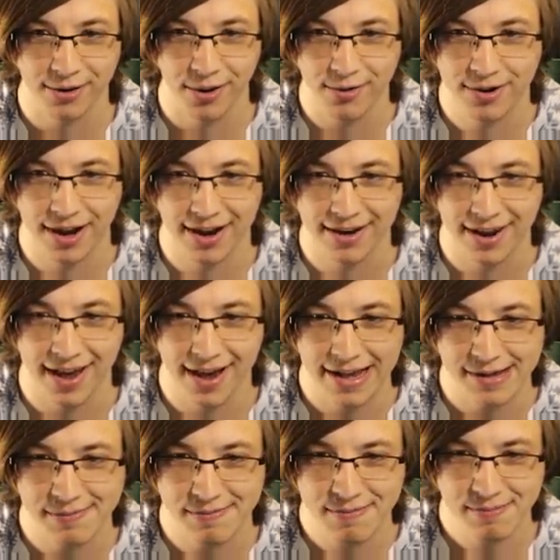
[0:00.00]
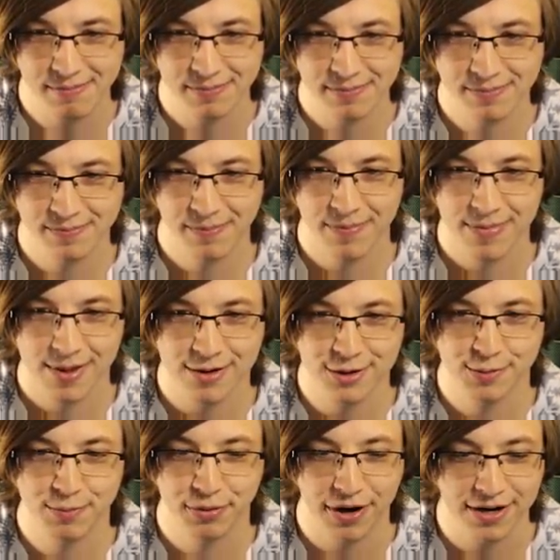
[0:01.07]
Okay, dang. There's
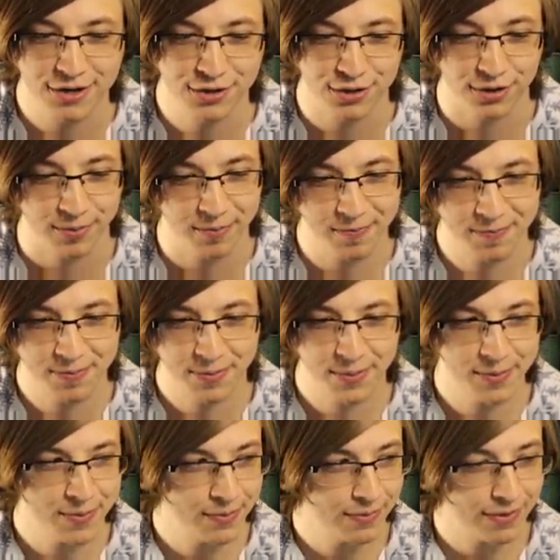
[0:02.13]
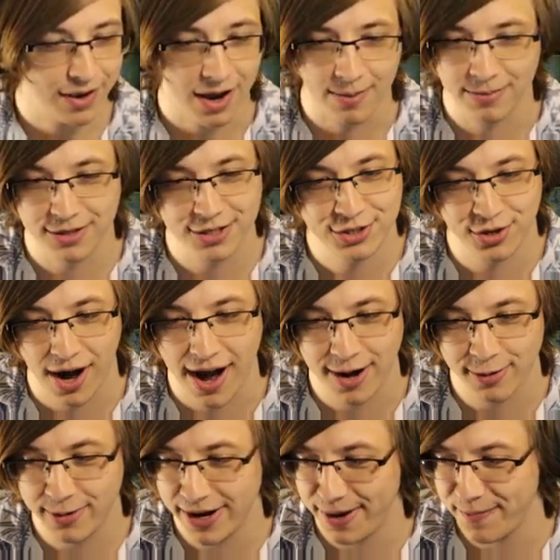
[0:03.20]
pressure. I'm going to try to
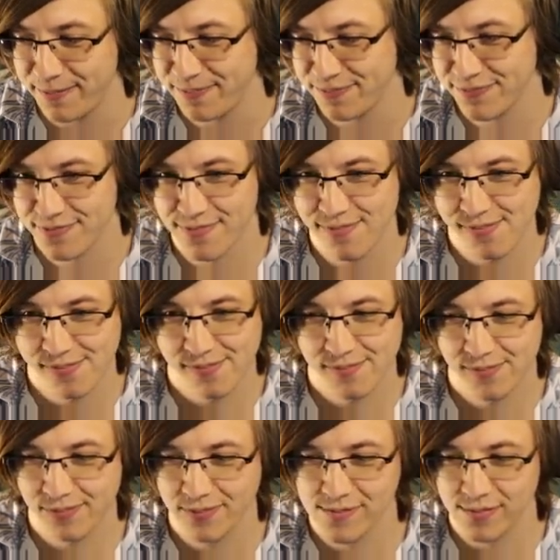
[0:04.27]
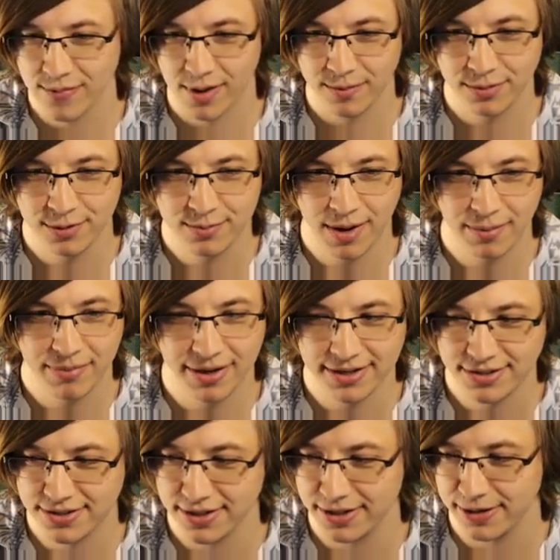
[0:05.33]
win. I'm doing my
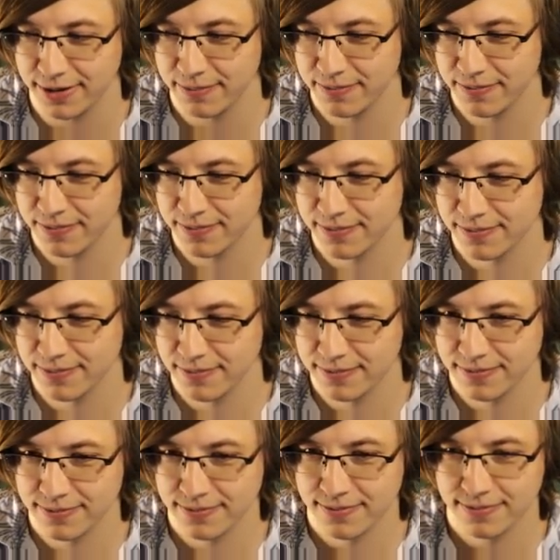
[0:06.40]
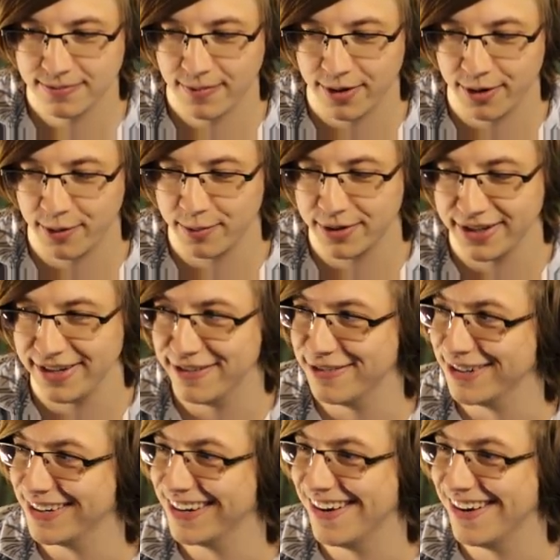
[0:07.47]
best here. You're a believer.